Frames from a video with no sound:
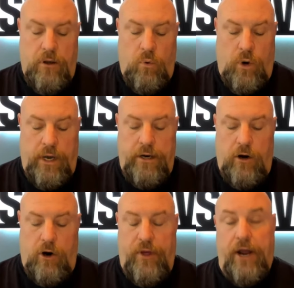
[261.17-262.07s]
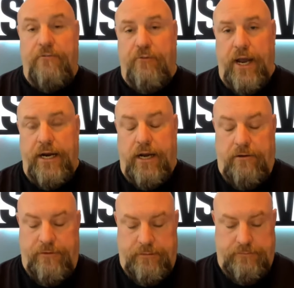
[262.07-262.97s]
What are they afraid
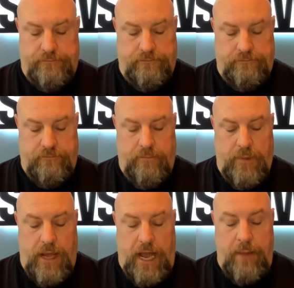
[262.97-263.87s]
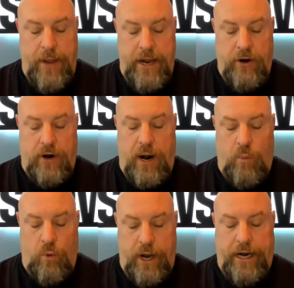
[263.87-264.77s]
of? I'm here,
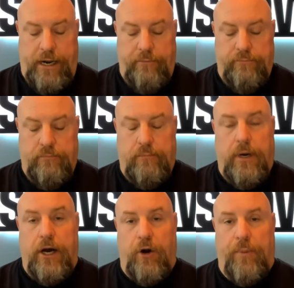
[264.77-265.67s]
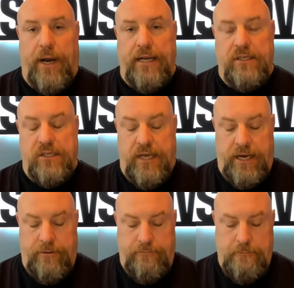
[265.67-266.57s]
I'm ready, Hunter Biden
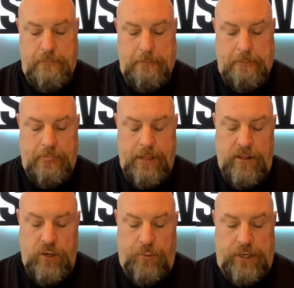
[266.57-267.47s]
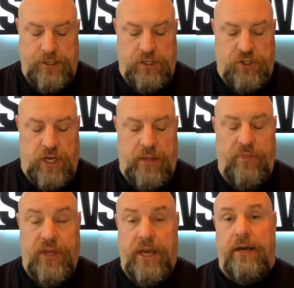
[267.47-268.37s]
said. The president's son
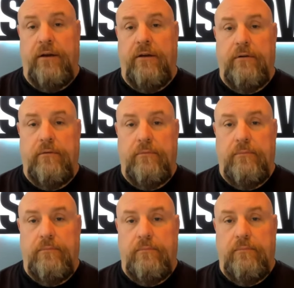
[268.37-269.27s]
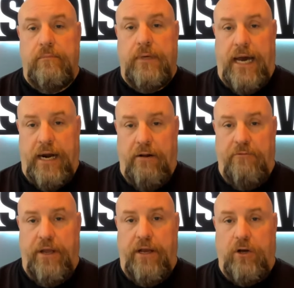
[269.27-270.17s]
then got in a
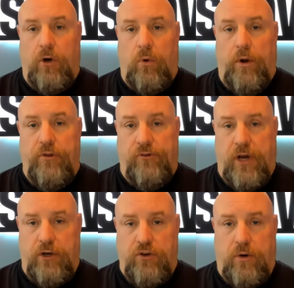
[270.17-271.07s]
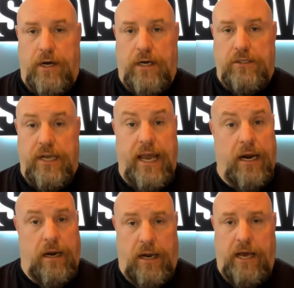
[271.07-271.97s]
vehicle with his entourage and
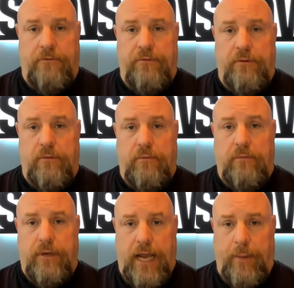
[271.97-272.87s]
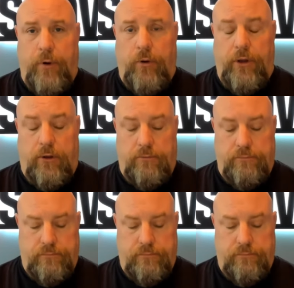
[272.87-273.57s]
left Capitol Hill.